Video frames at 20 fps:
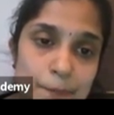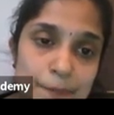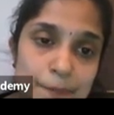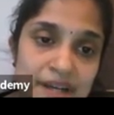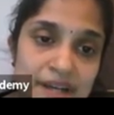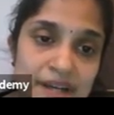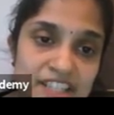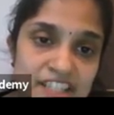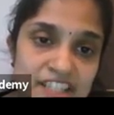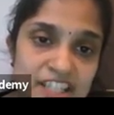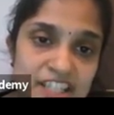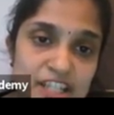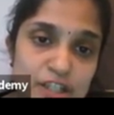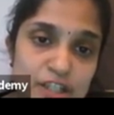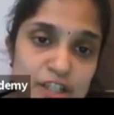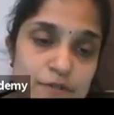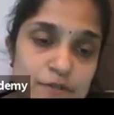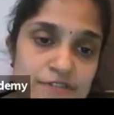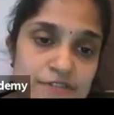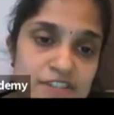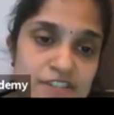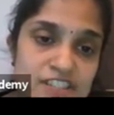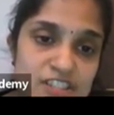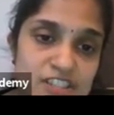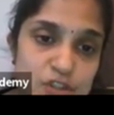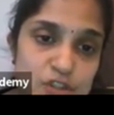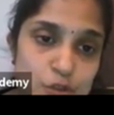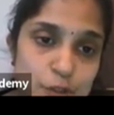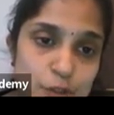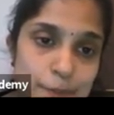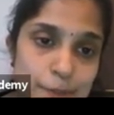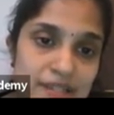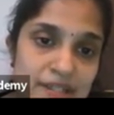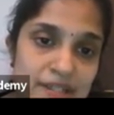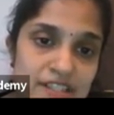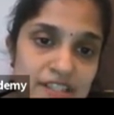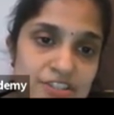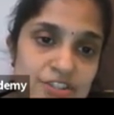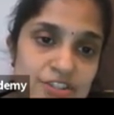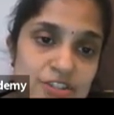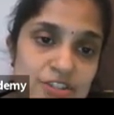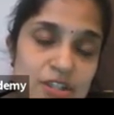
by the head office to the branch,